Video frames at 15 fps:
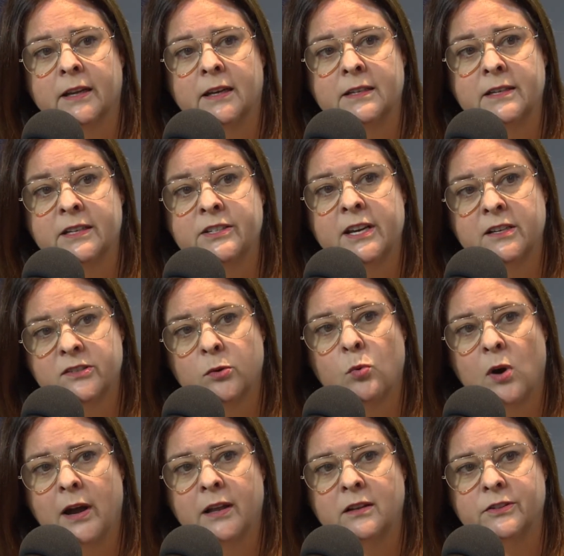And it takes a
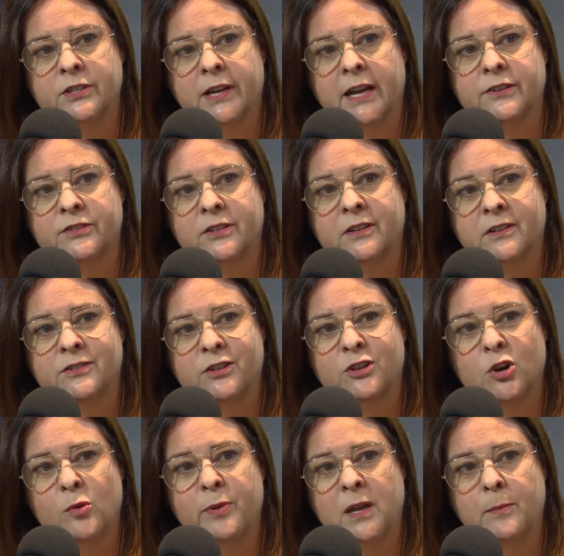while to get to
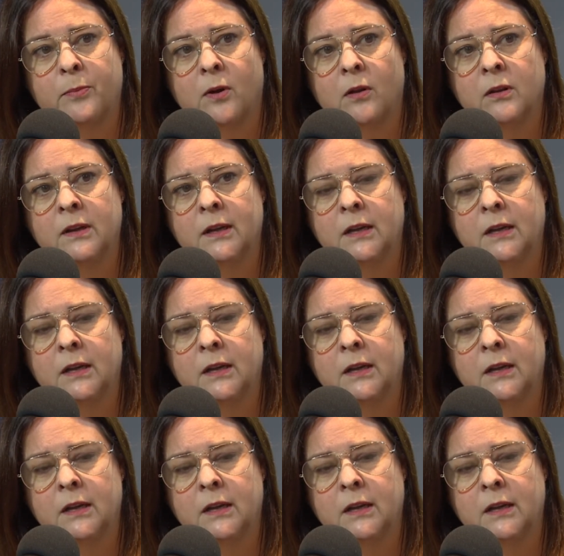know people.